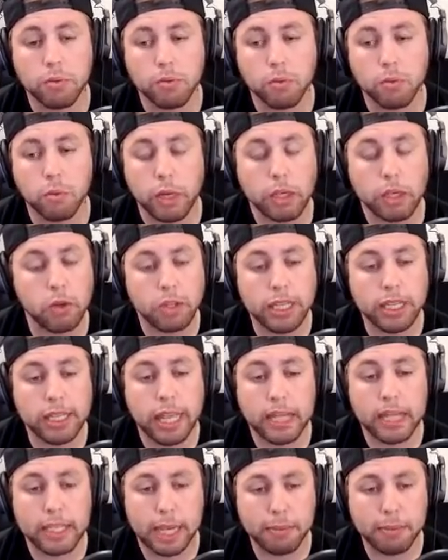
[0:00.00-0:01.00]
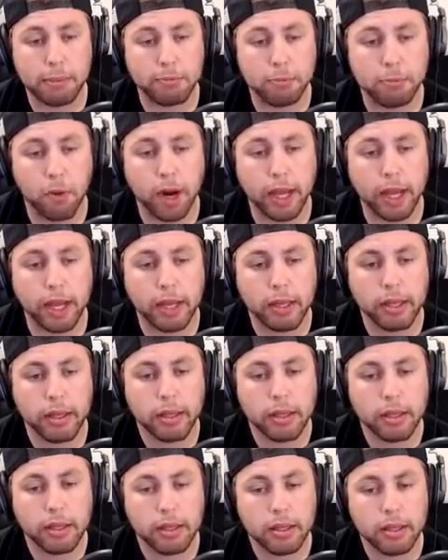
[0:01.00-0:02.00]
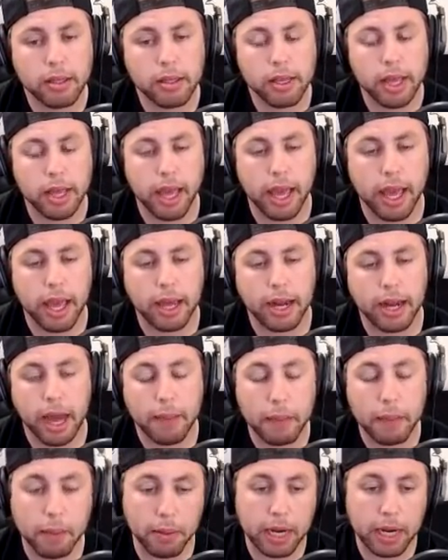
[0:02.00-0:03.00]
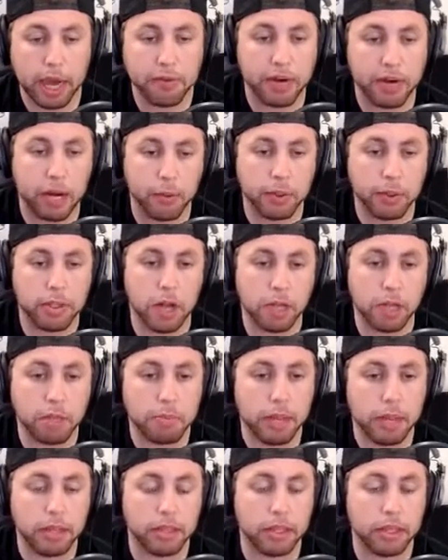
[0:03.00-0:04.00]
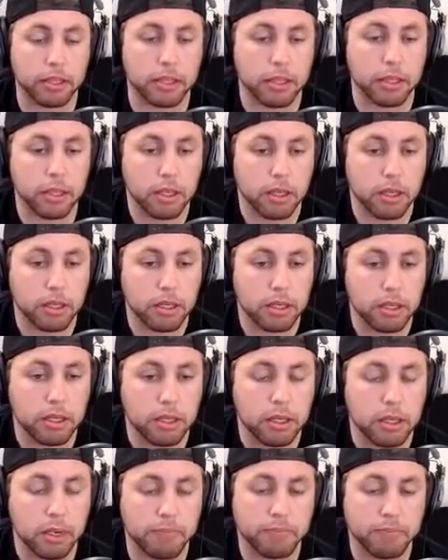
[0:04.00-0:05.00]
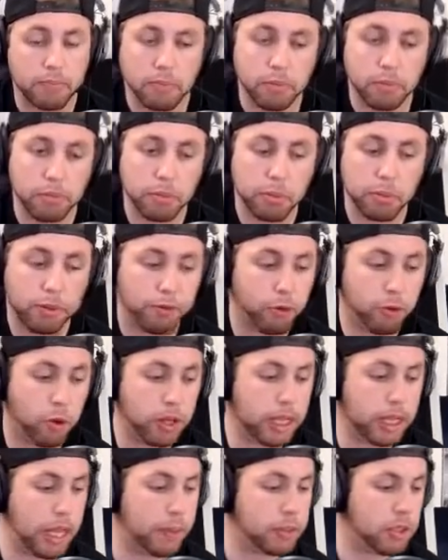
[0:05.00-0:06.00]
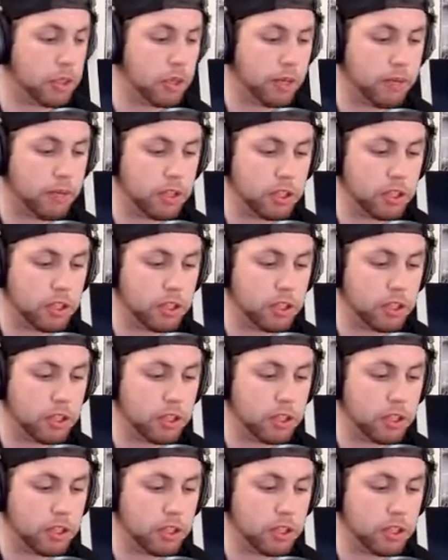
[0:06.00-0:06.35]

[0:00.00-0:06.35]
when you see that type of break. And I remember Kevin and I, we talked about this before the episode even